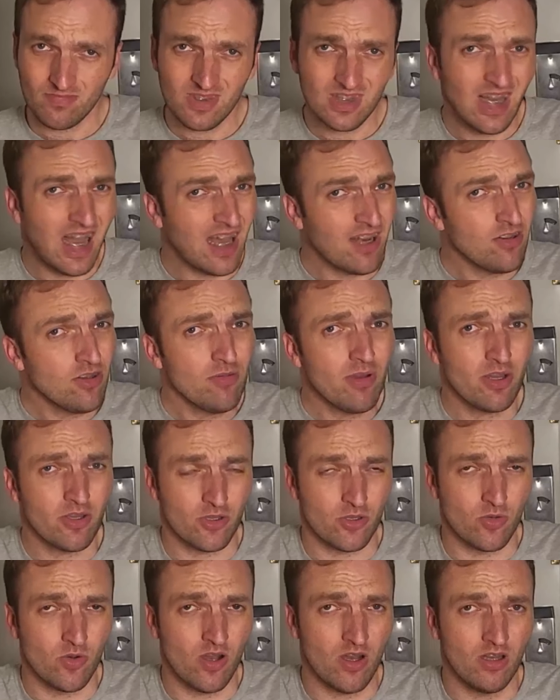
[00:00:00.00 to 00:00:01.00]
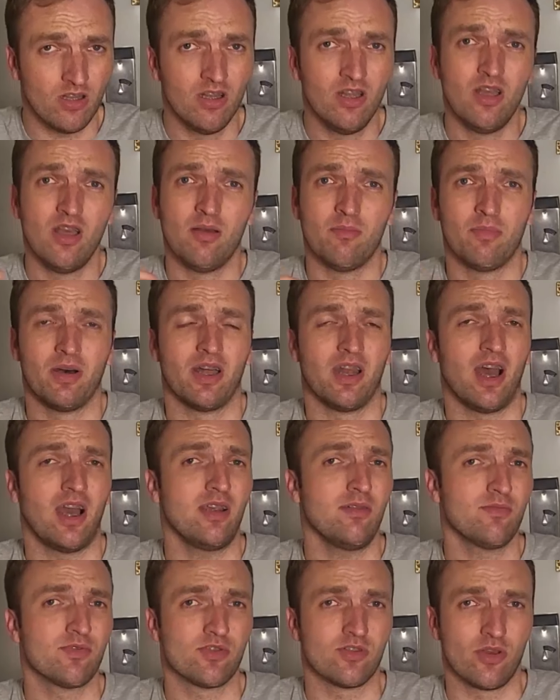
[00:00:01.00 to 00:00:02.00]
I don't know about you all, but I
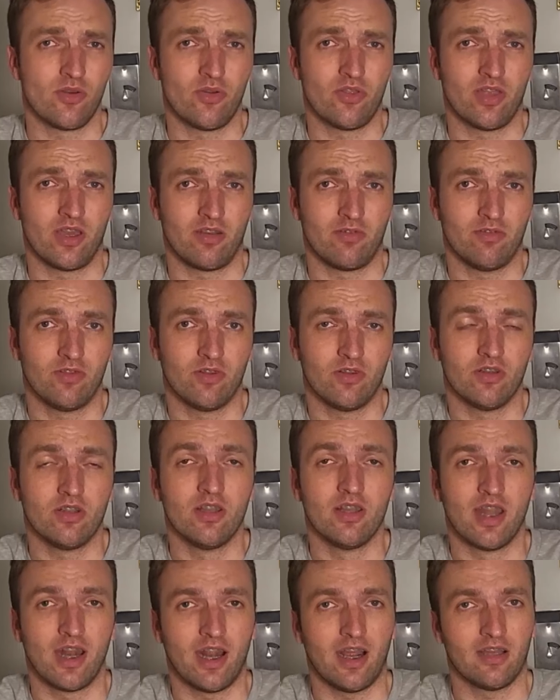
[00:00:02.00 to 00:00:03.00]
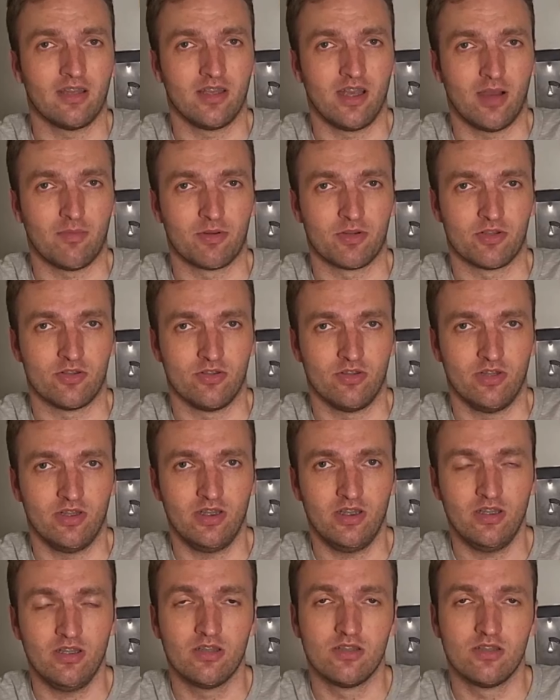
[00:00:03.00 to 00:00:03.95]
am so thankful that I had the opportunity